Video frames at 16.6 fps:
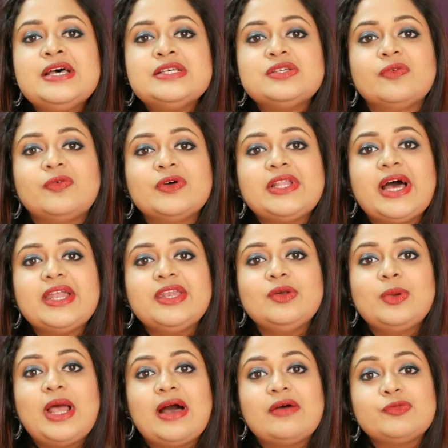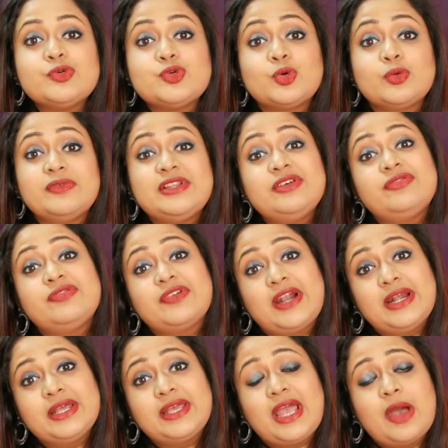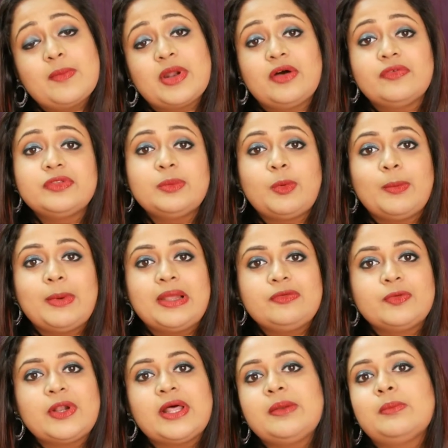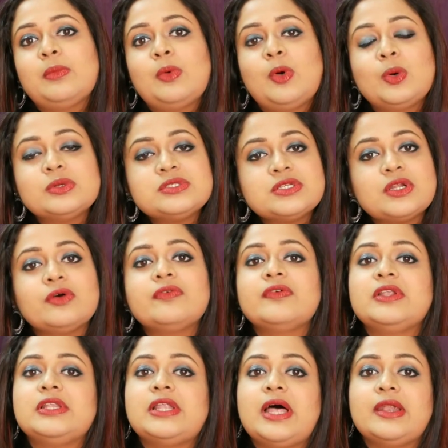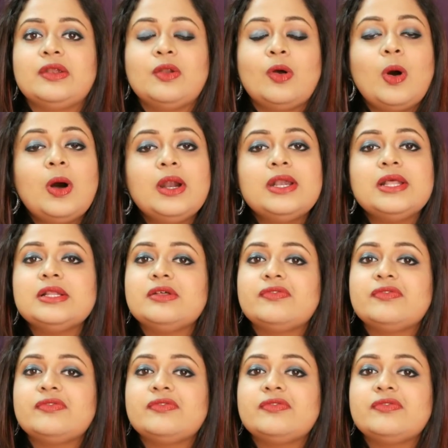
So for that, you will have to shoot with the front camera of the mobile phone, and most often than not,